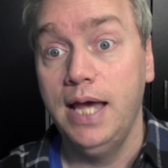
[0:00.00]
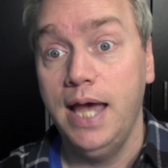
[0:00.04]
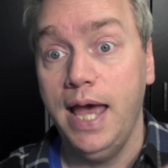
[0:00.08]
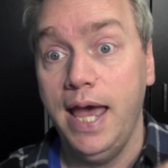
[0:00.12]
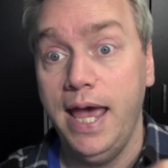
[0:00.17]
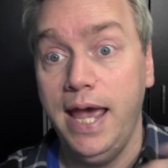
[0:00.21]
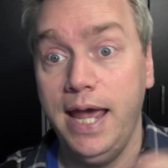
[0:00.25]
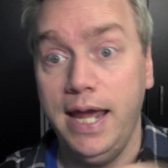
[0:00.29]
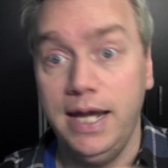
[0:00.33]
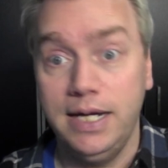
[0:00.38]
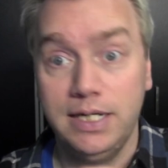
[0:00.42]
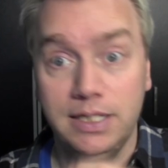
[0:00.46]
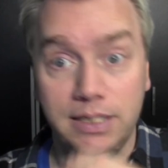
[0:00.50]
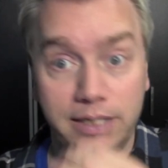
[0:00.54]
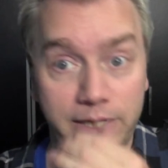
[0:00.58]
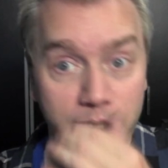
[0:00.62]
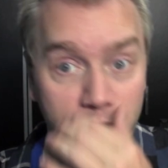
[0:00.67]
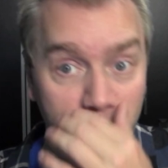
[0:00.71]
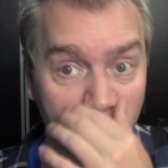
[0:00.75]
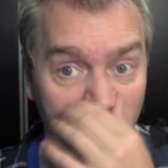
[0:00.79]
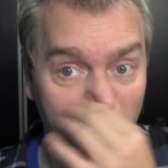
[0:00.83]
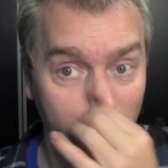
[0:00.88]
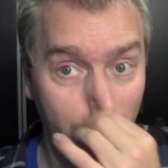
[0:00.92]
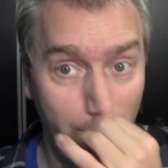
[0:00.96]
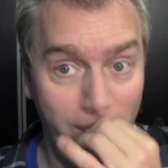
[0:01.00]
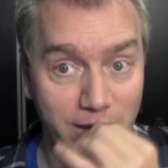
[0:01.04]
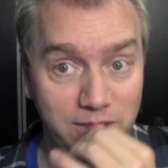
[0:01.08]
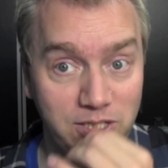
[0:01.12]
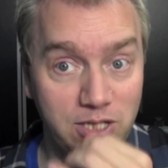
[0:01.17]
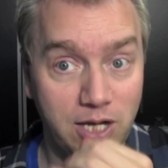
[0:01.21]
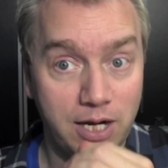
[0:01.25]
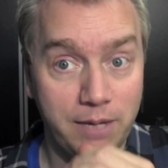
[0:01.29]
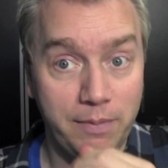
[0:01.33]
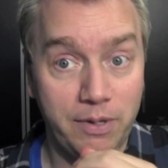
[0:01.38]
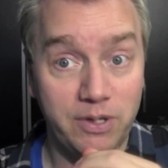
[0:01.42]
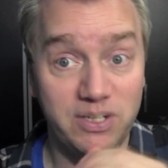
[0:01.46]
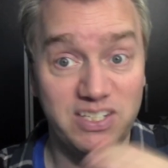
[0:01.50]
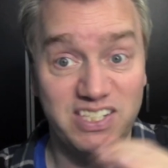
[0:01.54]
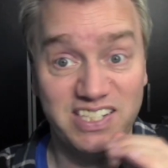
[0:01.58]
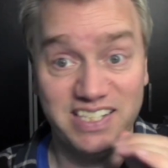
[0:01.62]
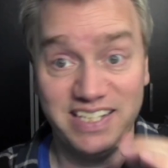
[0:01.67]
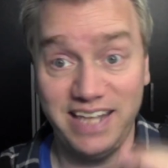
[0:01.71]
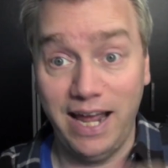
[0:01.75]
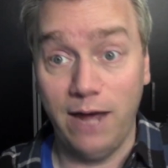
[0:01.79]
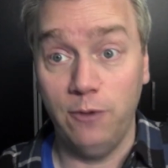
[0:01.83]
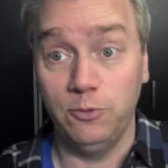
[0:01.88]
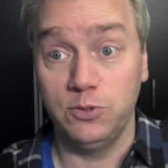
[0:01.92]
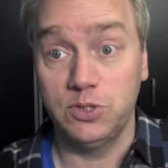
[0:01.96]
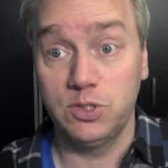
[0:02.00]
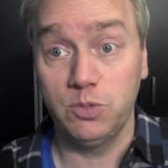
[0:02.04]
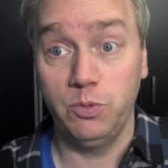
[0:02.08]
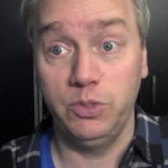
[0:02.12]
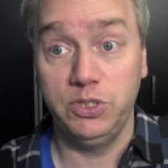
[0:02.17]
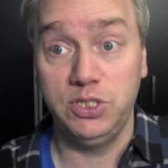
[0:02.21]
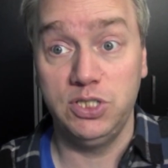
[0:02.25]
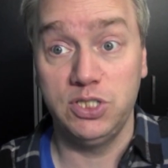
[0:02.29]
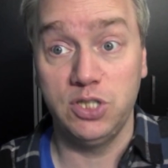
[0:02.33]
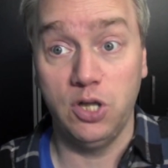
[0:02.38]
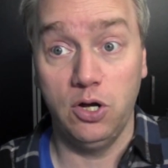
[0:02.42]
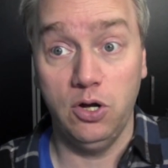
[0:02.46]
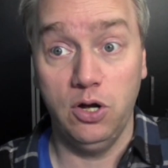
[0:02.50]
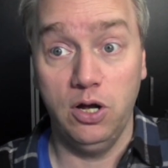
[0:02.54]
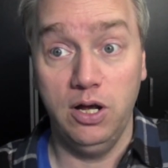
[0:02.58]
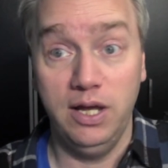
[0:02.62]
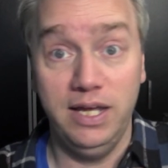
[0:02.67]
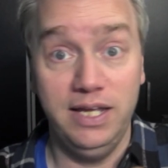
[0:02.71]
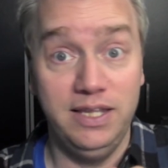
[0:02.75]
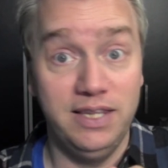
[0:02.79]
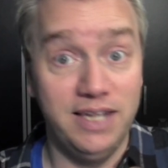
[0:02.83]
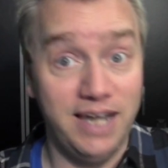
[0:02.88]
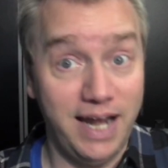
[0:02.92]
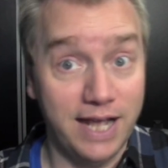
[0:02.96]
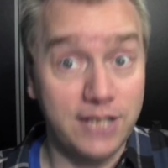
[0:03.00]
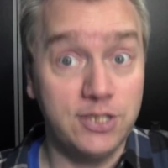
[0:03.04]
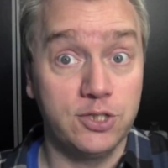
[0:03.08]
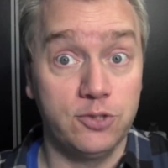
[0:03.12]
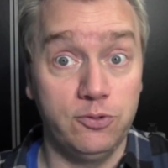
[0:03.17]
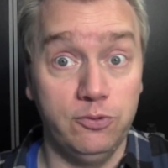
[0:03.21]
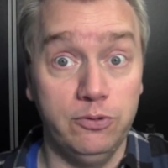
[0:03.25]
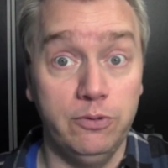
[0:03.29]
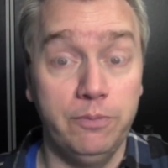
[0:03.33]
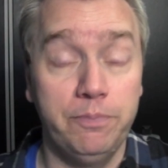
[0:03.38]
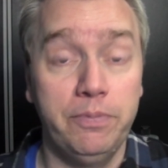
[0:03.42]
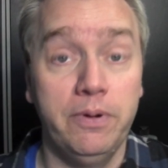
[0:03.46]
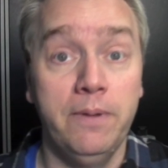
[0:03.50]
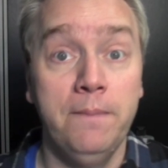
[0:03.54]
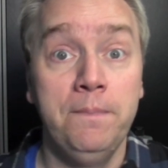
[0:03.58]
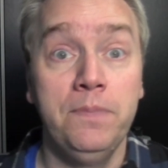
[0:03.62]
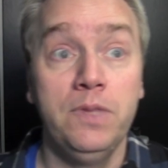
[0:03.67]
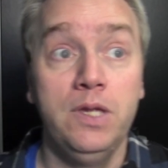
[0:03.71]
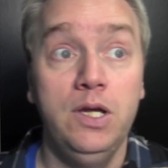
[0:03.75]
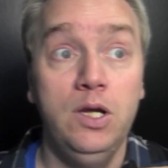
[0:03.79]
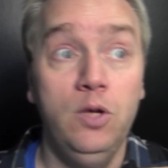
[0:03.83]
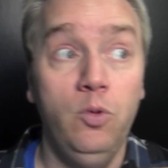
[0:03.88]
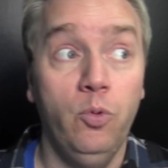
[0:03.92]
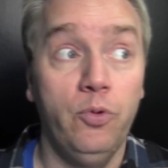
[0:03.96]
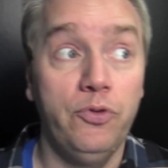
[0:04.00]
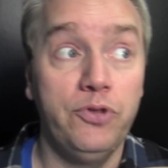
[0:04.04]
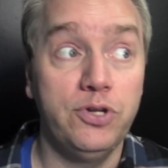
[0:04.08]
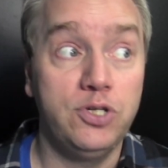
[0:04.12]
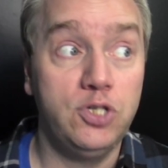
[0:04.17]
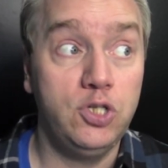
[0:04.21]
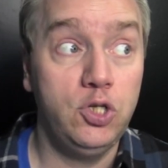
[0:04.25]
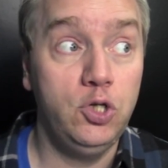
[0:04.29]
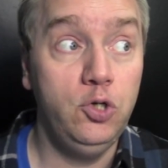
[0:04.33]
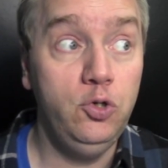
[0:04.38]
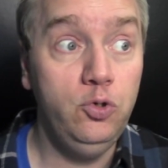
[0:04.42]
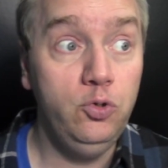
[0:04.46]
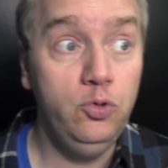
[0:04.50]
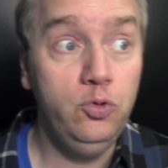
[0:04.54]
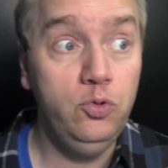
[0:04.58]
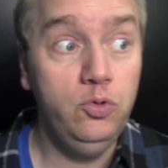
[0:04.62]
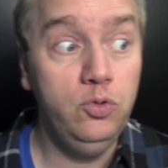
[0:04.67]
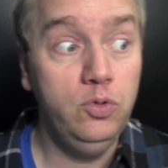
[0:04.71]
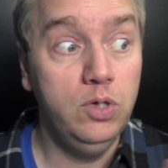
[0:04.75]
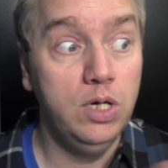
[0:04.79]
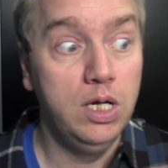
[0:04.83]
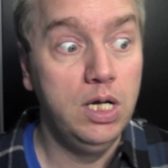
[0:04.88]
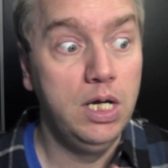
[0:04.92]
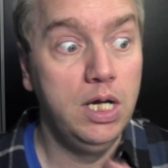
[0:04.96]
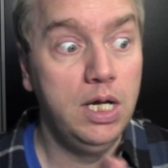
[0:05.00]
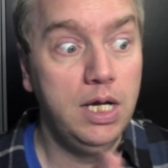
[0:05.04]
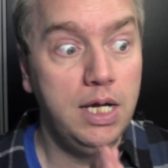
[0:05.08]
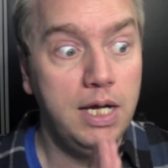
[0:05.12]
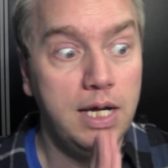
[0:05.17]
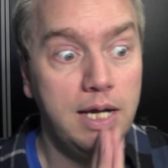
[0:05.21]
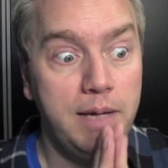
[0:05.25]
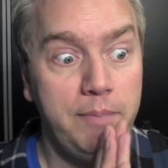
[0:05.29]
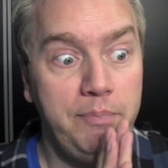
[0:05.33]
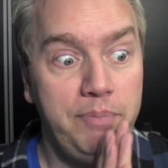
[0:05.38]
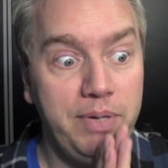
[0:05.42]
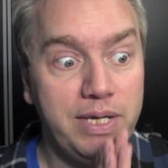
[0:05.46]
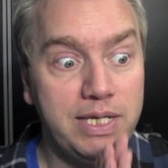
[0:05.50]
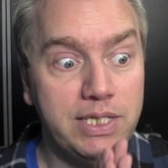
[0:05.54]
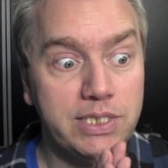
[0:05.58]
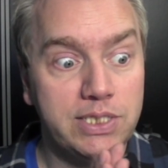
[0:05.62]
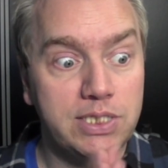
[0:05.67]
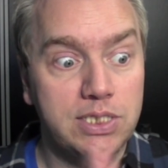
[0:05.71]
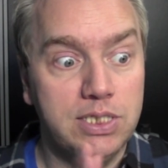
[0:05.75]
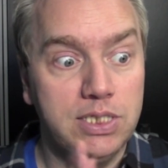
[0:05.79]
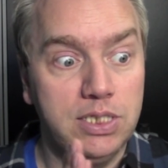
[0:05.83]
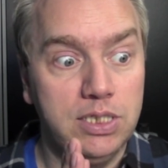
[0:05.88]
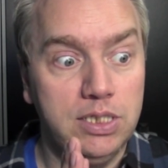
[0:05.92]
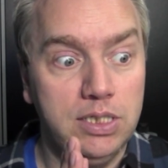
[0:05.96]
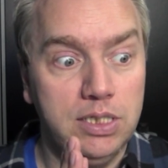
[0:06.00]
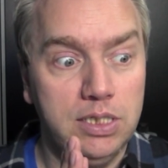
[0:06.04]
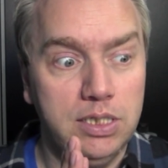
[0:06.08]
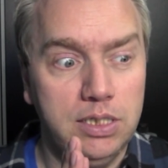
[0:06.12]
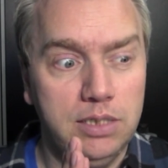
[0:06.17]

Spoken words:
and later on when I talk about Scouts, which is in the next group, were the 2 biggest